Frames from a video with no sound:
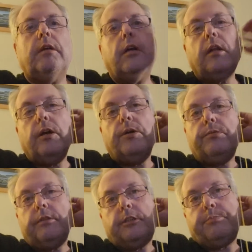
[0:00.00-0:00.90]
Hello,
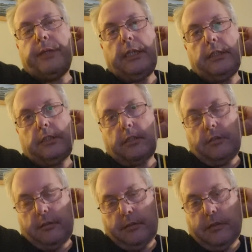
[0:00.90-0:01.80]
it's Pete,
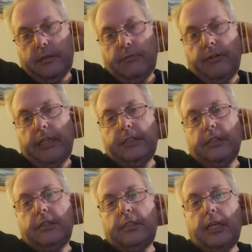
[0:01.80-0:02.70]
Rigs
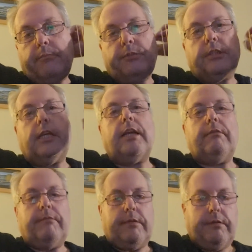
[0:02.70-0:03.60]
and Tips again.
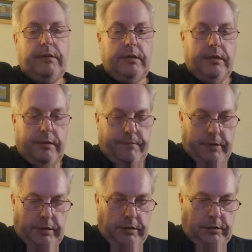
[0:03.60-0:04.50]
How are you?
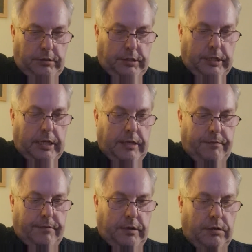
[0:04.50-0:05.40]
Today,
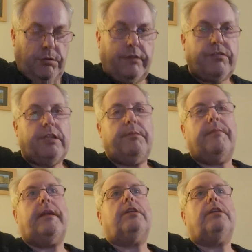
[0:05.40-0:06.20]
I know you've seen me make a